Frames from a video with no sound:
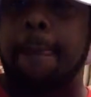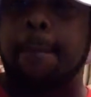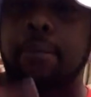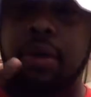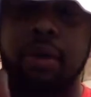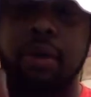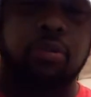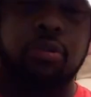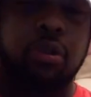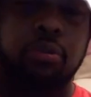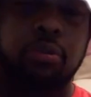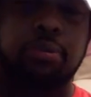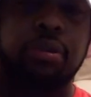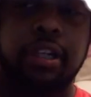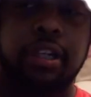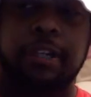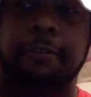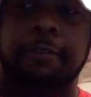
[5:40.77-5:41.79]
But I'm
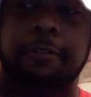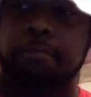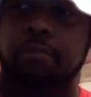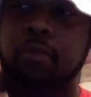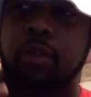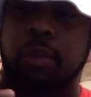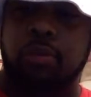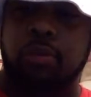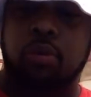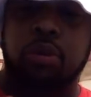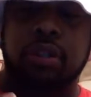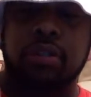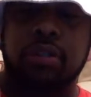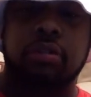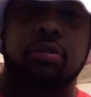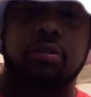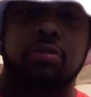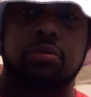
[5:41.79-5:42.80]
going
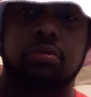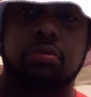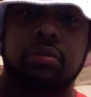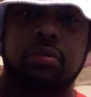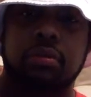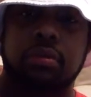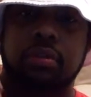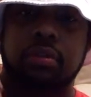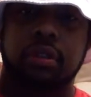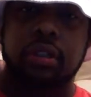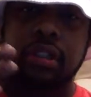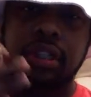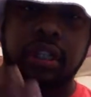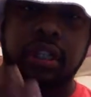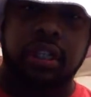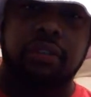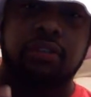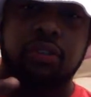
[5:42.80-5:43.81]
to
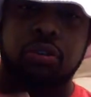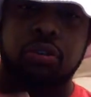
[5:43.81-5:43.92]
give